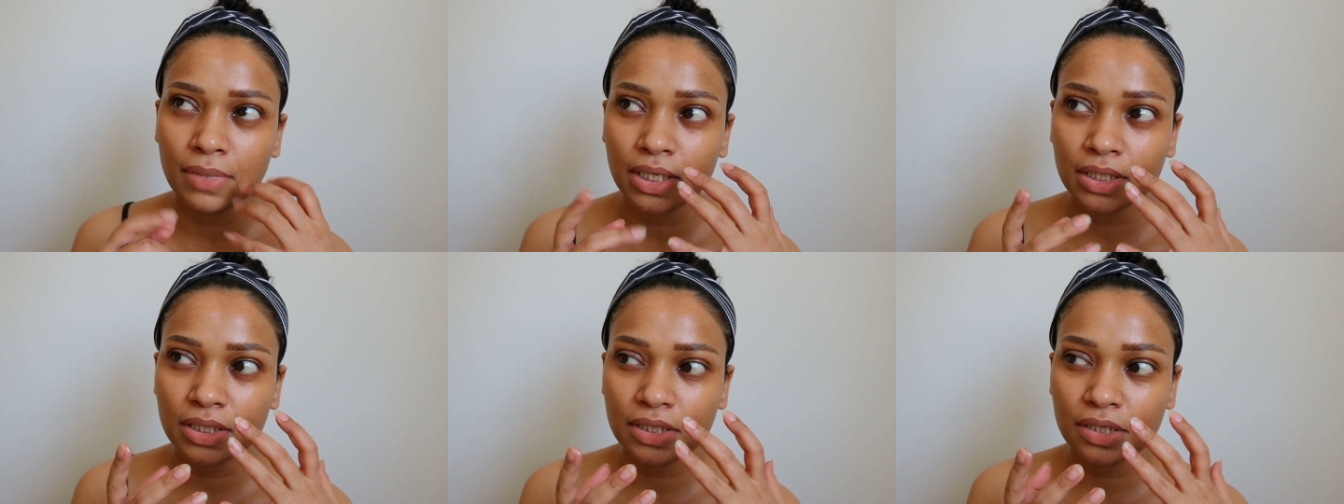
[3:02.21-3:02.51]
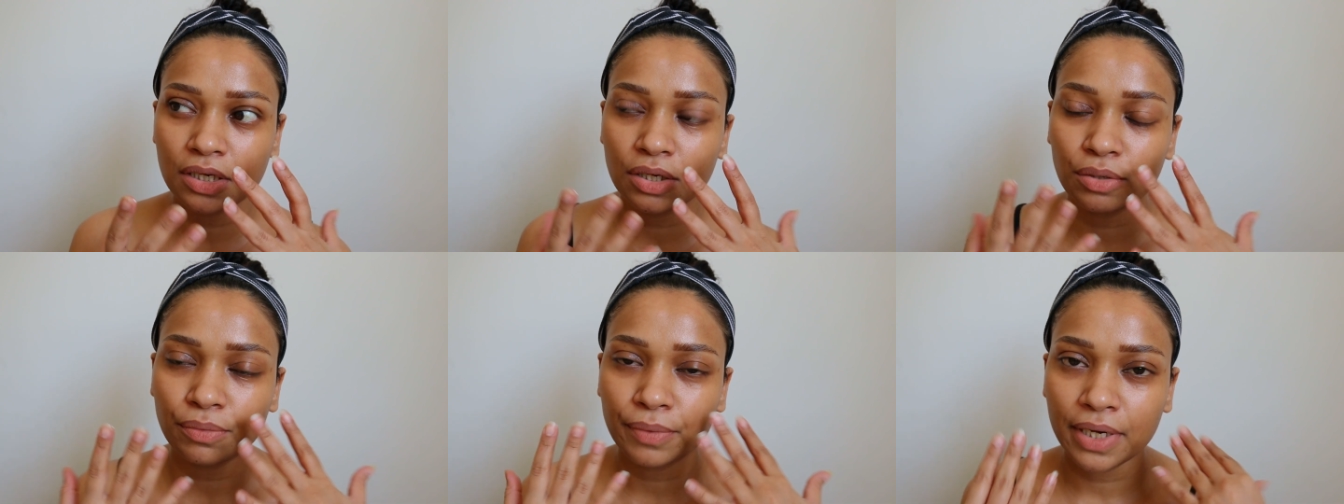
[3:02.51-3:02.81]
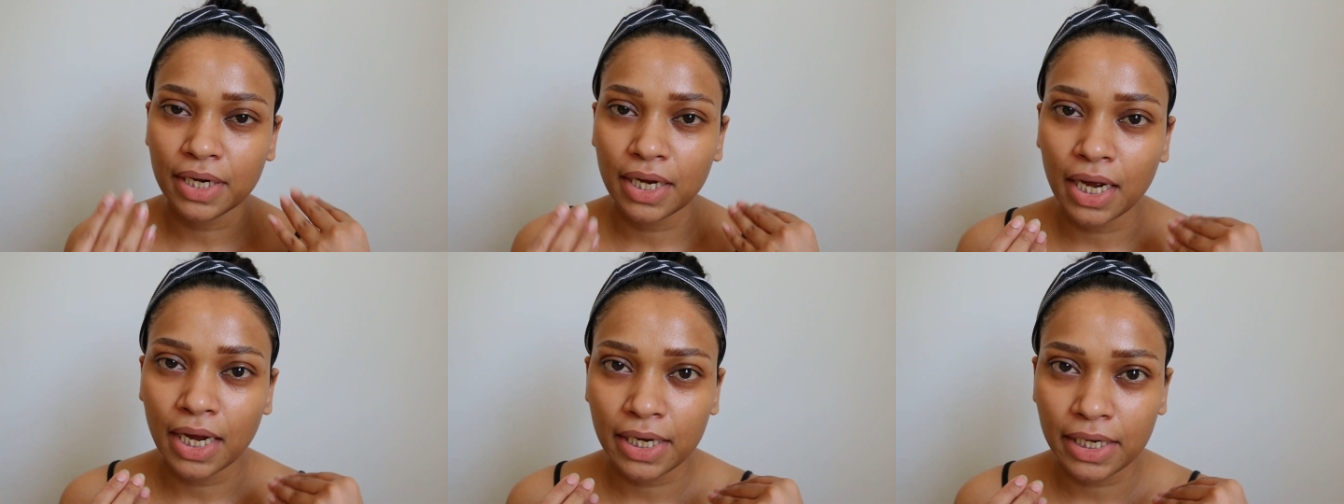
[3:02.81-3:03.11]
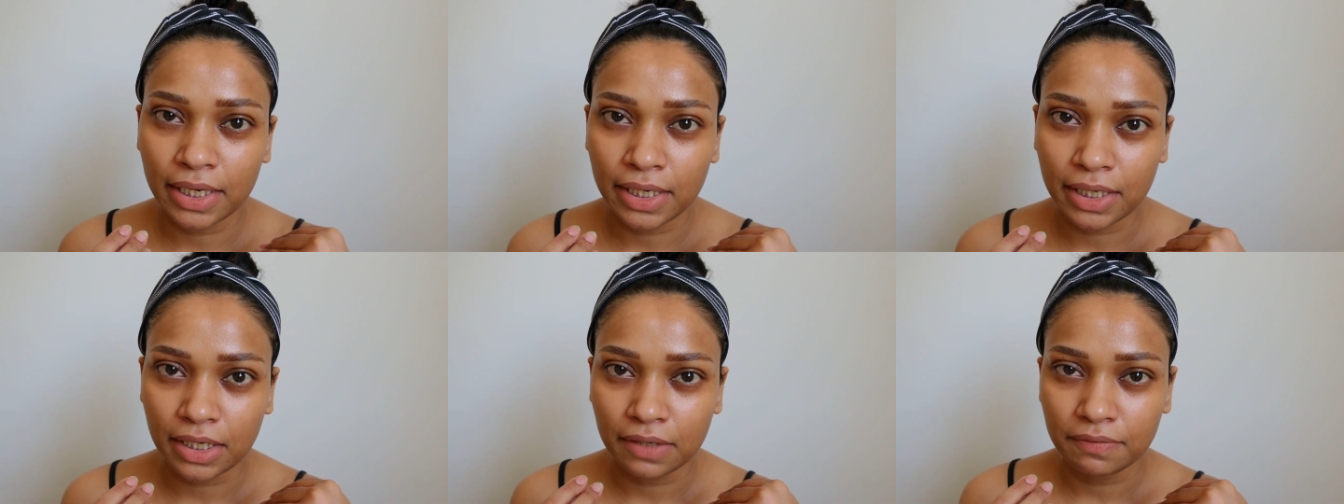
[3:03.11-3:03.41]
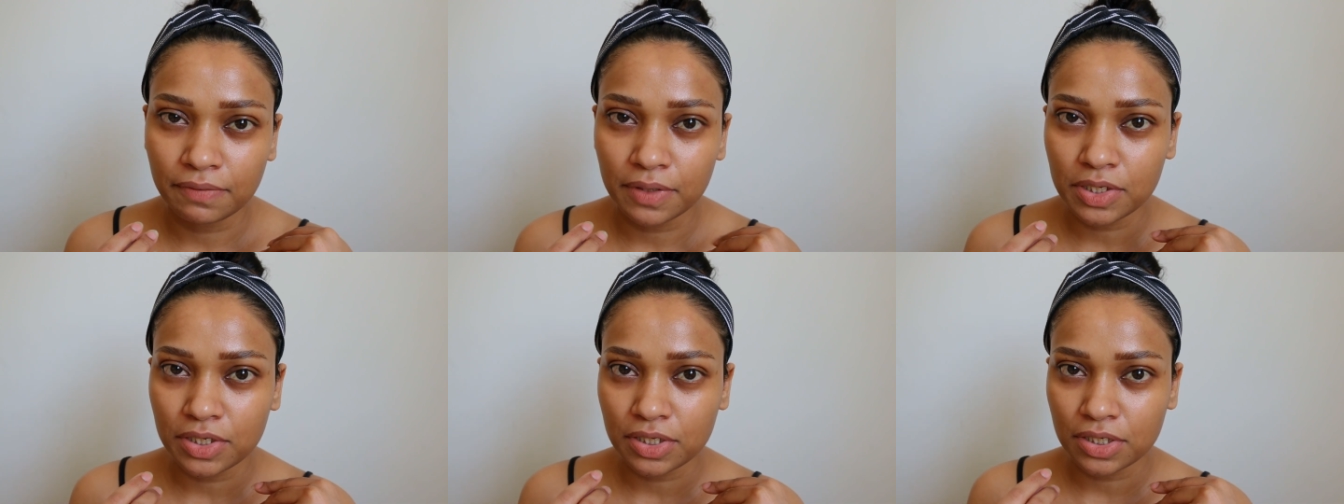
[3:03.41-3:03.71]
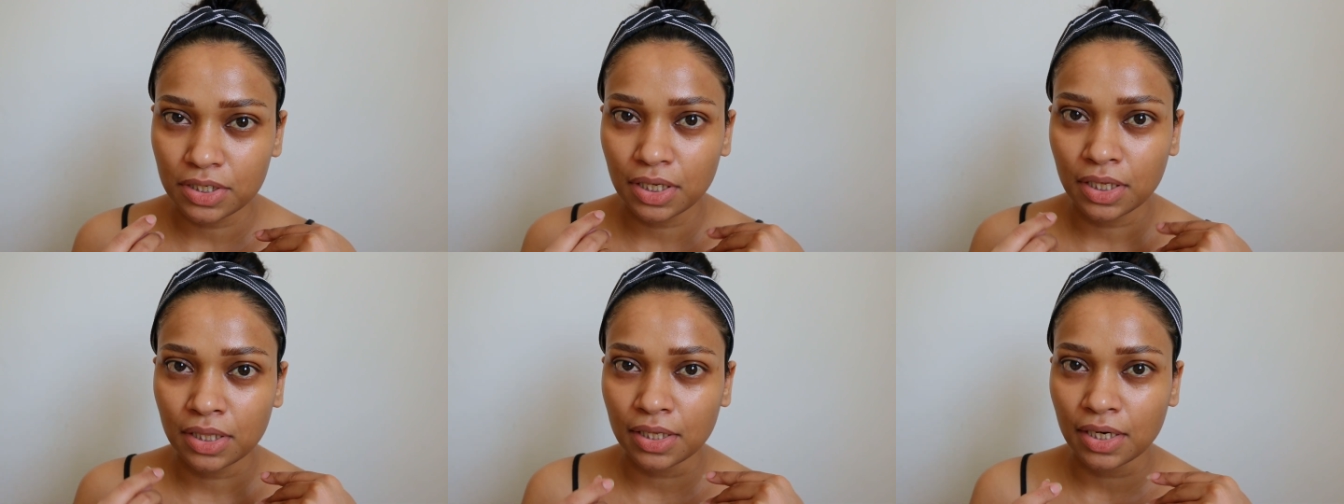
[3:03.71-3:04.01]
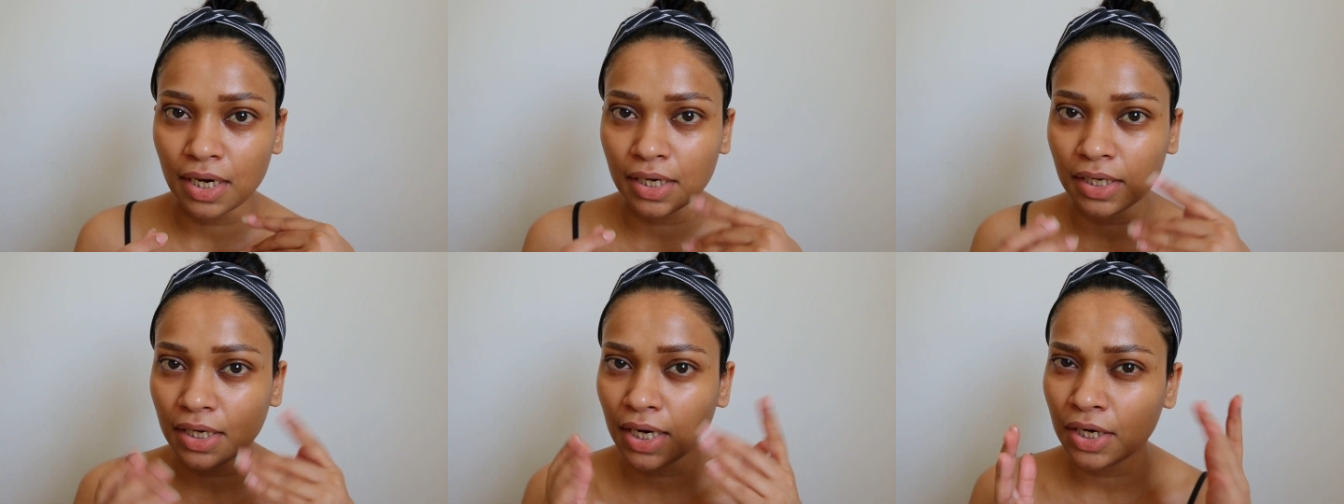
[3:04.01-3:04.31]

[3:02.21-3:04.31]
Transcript: but when I leave it in the night,